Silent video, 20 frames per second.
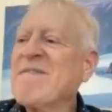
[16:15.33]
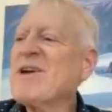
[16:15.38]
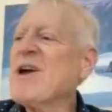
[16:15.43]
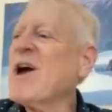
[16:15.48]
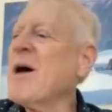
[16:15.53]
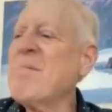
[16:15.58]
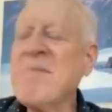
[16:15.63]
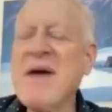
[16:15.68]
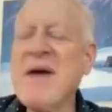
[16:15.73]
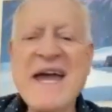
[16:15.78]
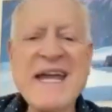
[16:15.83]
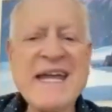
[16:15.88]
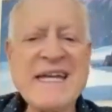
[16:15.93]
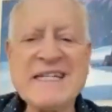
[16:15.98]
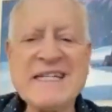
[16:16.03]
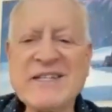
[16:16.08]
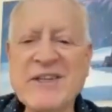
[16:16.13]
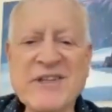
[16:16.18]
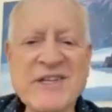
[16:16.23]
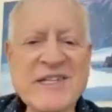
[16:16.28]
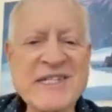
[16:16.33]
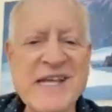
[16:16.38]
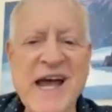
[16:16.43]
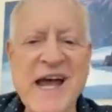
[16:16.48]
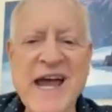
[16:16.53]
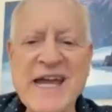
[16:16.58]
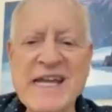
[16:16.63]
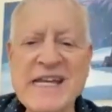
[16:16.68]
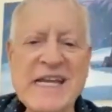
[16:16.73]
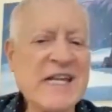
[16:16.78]
come back into the
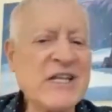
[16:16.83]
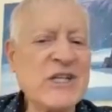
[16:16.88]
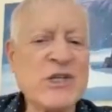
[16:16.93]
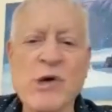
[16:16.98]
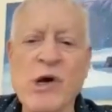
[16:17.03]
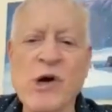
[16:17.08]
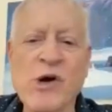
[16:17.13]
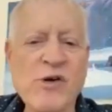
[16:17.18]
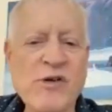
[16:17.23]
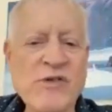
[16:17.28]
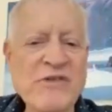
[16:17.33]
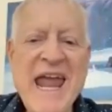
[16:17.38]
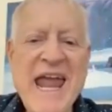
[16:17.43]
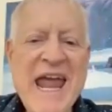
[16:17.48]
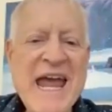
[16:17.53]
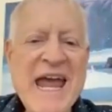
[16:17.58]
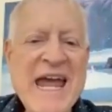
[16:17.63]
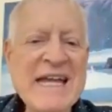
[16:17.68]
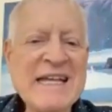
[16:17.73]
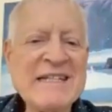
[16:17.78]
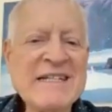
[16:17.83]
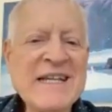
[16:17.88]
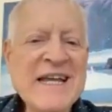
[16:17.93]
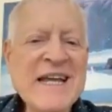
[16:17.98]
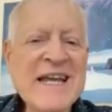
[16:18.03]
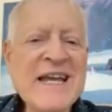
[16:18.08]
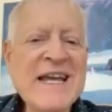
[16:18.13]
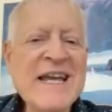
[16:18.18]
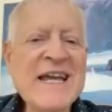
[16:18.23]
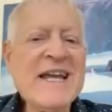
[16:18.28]
site in droves. And
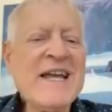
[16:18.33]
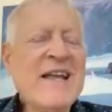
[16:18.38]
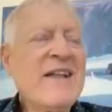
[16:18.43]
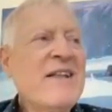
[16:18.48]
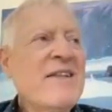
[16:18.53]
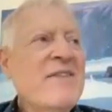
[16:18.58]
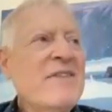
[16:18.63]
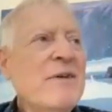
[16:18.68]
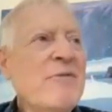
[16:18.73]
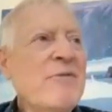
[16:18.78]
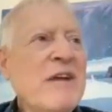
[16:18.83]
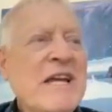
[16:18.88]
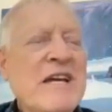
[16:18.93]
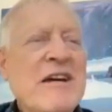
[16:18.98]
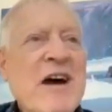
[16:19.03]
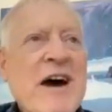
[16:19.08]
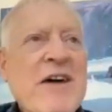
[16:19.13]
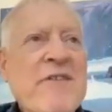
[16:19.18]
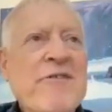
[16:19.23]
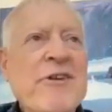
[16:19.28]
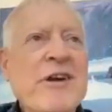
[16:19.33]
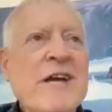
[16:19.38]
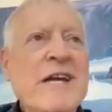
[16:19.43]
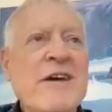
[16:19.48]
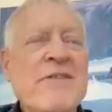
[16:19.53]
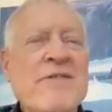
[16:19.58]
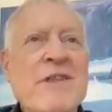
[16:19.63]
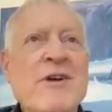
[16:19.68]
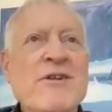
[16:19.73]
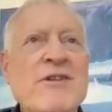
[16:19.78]
the recovery
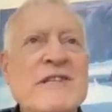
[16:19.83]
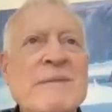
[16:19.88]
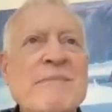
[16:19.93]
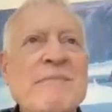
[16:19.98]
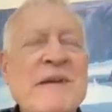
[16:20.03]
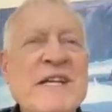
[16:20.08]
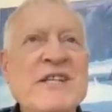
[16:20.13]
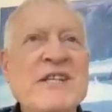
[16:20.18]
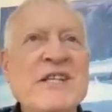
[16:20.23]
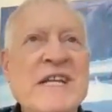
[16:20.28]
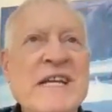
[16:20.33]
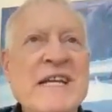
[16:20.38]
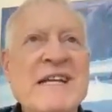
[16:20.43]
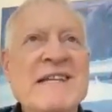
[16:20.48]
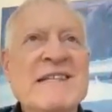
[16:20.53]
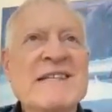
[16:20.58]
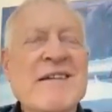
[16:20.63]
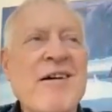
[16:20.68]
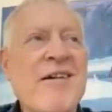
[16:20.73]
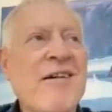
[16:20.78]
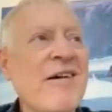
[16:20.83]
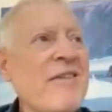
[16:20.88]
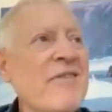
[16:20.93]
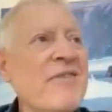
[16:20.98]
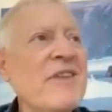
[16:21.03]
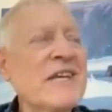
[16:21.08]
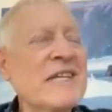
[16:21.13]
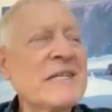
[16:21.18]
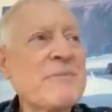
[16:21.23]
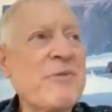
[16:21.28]
of those species
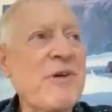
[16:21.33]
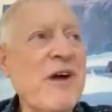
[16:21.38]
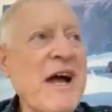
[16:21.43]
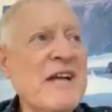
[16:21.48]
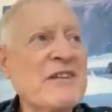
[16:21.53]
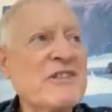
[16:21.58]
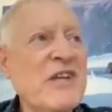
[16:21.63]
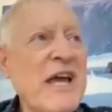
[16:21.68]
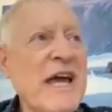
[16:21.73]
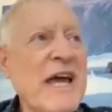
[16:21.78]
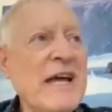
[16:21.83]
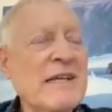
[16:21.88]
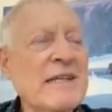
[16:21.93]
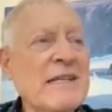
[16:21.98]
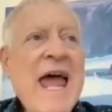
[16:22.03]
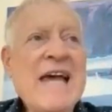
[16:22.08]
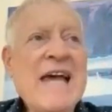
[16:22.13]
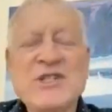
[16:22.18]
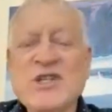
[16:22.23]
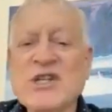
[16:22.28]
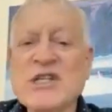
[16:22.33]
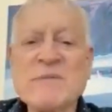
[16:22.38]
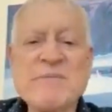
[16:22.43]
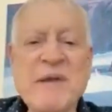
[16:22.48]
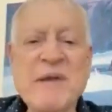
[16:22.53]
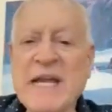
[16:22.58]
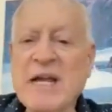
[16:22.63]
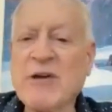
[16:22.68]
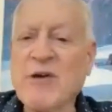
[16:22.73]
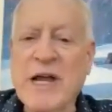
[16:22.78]
on this project has just
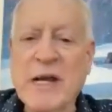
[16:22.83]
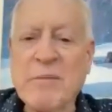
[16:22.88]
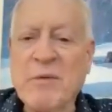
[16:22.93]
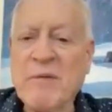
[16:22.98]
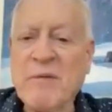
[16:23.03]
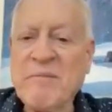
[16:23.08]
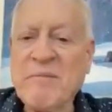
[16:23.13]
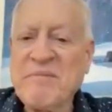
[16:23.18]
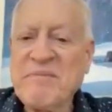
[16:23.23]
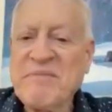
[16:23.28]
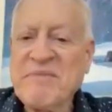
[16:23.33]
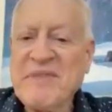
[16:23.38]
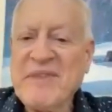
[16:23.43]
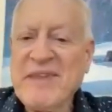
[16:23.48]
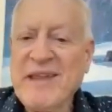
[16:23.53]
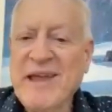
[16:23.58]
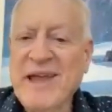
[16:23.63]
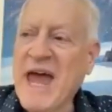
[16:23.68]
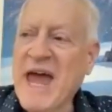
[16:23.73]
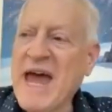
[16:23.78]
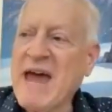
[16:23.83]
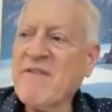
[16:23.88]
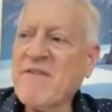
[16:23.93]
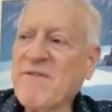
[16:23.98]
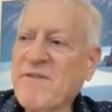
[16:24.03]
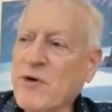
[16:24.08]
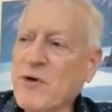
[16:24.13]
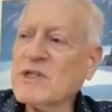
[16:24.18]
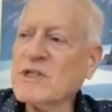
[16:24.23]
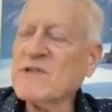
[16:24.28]
been incredible. That
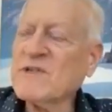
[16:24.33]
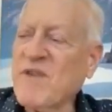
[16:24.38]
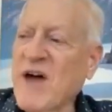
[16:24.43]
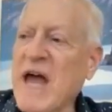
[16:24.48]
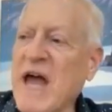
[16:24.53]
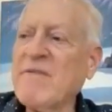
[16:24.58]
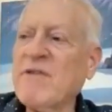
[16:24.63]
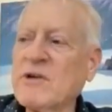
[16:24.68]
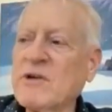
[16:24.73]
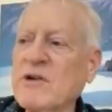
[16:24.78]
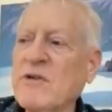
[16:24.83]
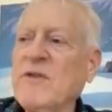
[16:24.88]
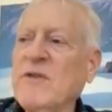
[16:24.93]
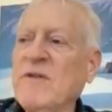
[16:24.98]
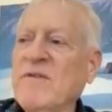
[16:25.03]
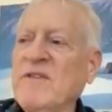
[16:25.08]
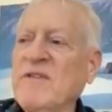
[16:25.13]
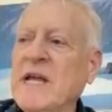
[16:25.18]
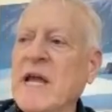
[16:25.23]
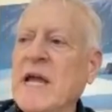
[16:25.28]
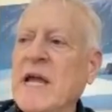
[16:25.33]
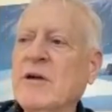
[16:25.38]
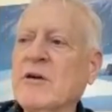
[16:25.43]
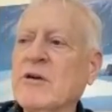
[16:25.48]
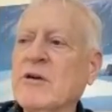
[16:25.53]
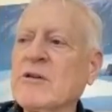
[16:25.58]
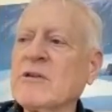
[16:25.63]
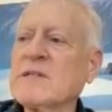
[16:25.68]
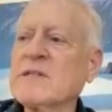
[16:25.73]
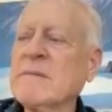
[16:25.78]
first 550
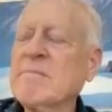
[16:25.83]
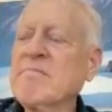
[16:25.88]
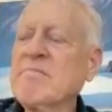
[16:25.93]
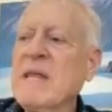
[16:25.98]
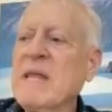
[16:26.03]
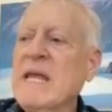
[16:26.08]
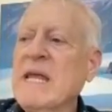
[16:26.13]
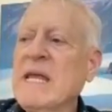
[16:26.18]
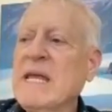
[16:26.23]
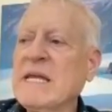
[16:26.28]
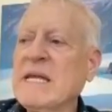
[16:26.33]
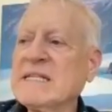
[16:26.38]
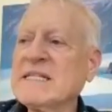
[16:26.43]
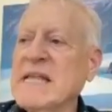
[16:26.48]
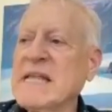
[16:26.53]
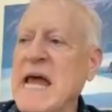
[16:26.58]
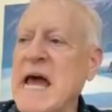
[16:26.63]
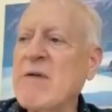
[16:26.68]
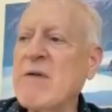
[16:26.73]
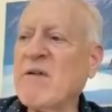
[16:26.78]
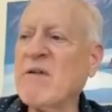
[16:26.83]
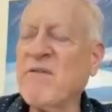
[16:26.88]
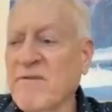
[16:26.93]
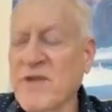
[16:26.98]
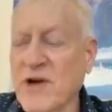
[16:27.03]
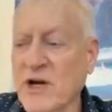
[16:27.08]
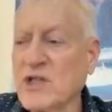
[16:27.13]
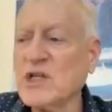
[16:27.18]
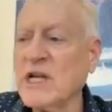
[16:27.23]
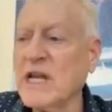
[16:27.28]
acres is now a
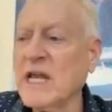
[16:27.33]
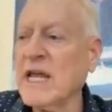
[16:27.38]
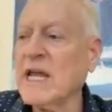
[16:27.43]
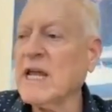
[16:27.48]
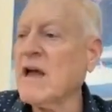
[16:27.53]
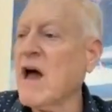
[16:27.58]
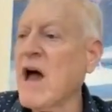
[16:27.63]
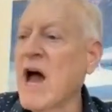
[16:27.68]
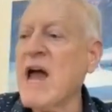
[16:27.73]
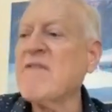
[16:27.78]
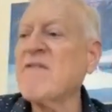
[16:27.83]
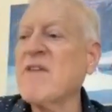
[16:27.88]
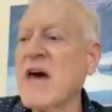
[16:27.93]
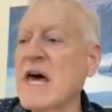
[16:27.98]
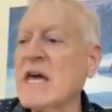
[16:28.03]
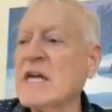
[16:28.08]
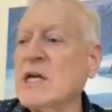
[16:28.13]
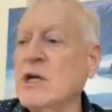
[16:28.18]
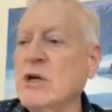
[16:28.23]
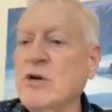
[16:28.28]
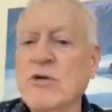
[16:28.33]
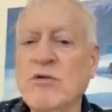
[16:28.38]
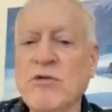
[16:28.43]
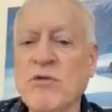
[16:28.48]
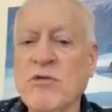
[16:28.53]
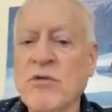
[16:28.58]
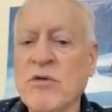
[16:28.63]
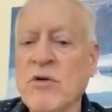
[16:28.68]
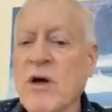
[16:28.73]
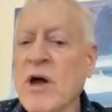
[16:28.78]
functioning, high
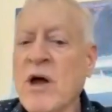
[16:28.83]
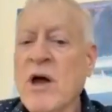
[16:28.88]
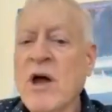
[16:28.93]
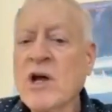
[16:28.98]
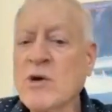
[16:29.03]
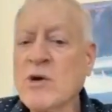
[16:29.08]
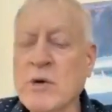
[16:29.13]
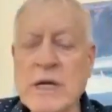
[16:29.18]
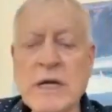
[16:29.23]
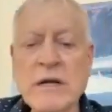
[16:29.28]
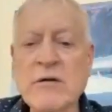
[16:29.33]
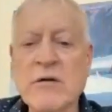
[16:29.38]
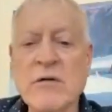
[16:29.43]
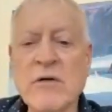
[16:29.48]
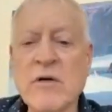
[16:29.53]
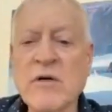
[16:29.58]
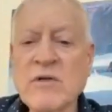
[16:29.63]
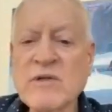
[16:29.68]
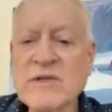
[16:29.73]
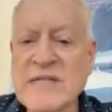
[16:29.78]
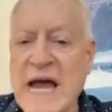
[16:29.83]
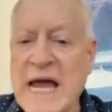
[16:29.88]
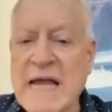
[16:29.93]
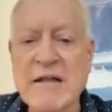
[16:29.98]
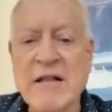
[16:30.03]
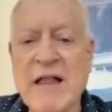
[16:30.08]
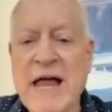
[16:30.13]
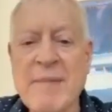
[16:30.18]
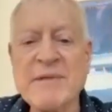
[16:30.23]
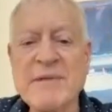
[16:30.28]
value, critical
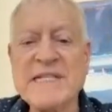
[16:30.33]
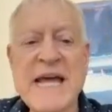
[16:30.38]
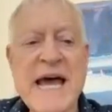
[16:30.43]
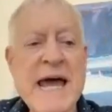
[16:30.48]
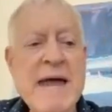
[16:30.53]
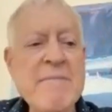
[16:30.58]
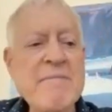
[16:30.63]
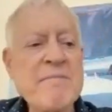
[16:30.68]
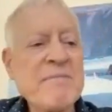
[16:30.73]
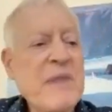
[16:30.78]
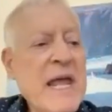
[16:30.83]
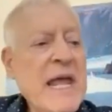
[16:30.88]
tidal habitat.